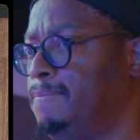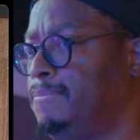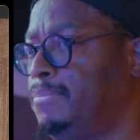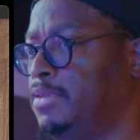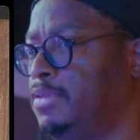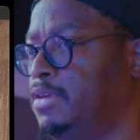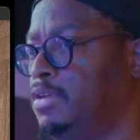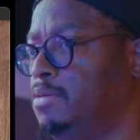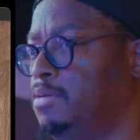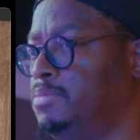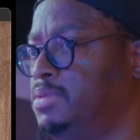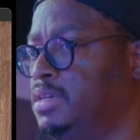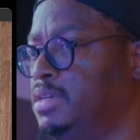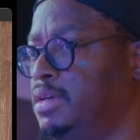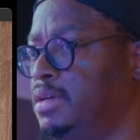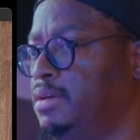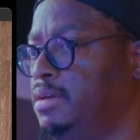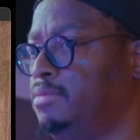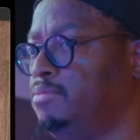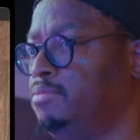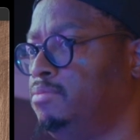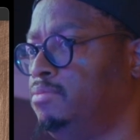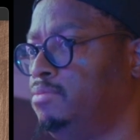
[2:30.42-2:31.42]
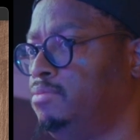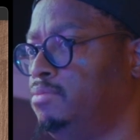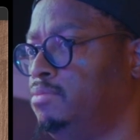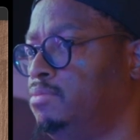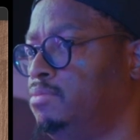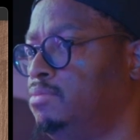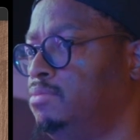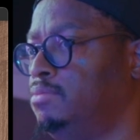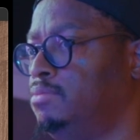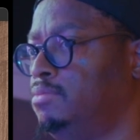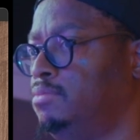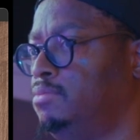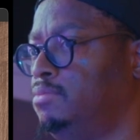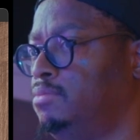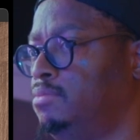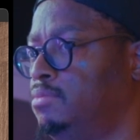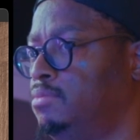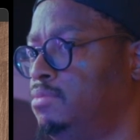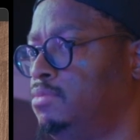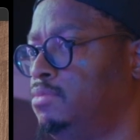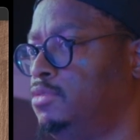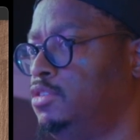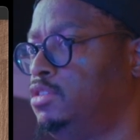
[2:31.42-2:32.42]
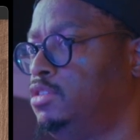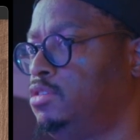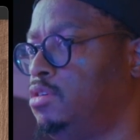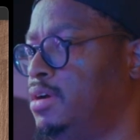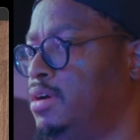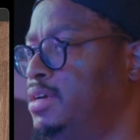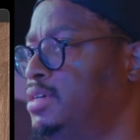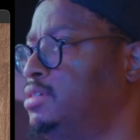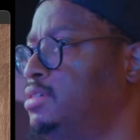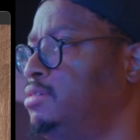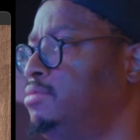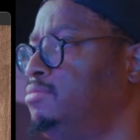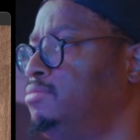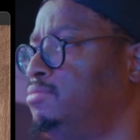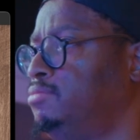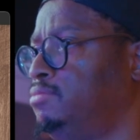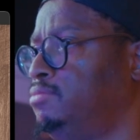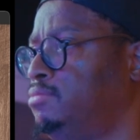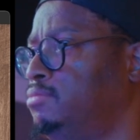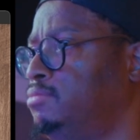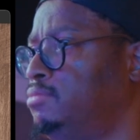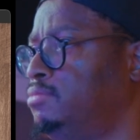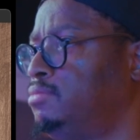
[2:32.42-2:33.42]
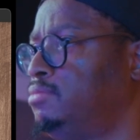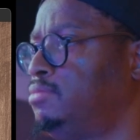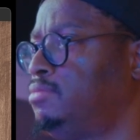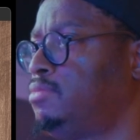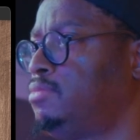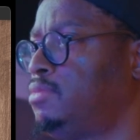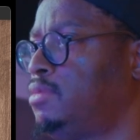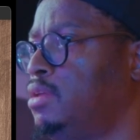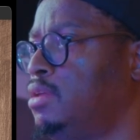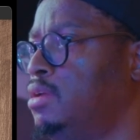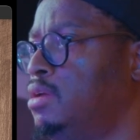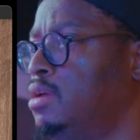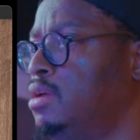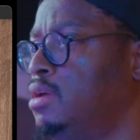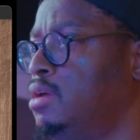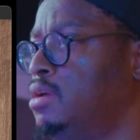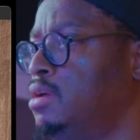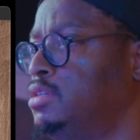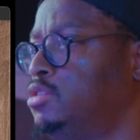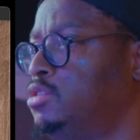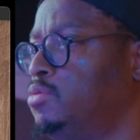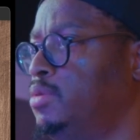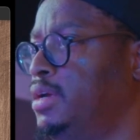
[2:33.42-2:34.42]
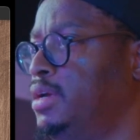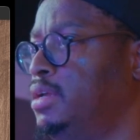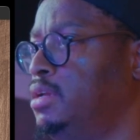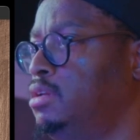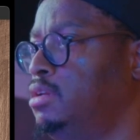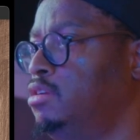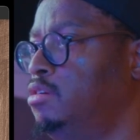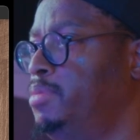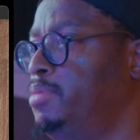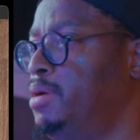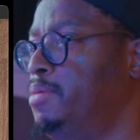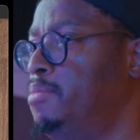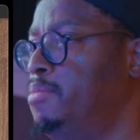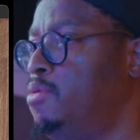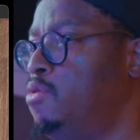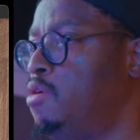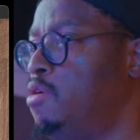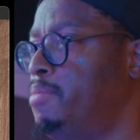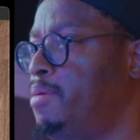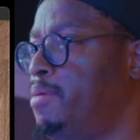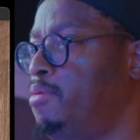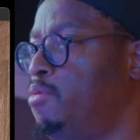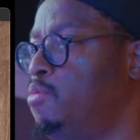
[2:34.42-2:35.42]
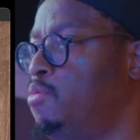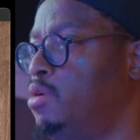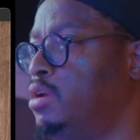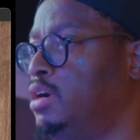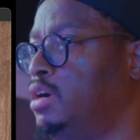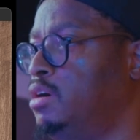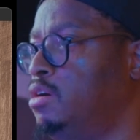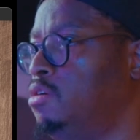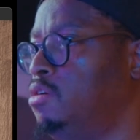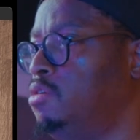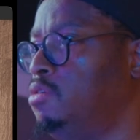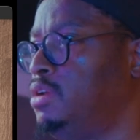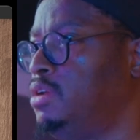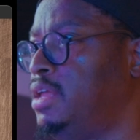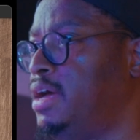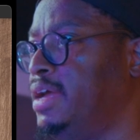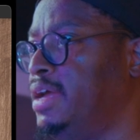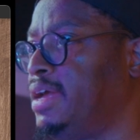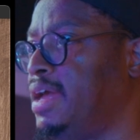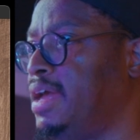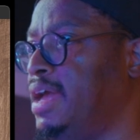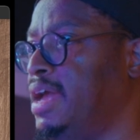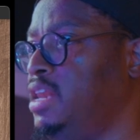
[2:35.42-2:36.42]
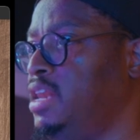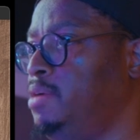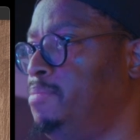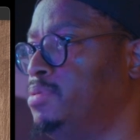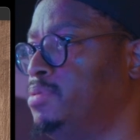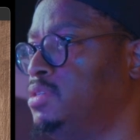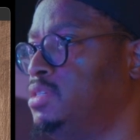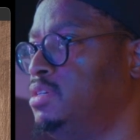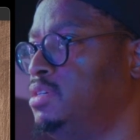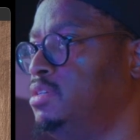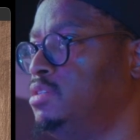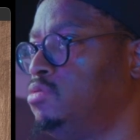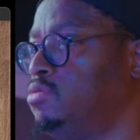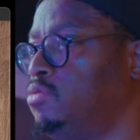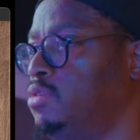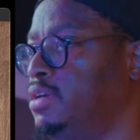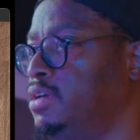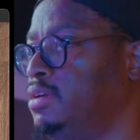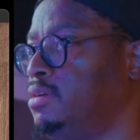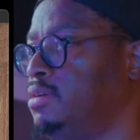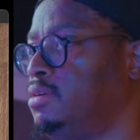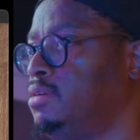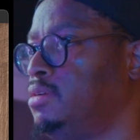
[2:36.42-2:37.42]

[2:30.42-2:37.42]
You know what I'm saying? It's crazy. Swing it a little bit more. Maybe we want to go like 80% swing.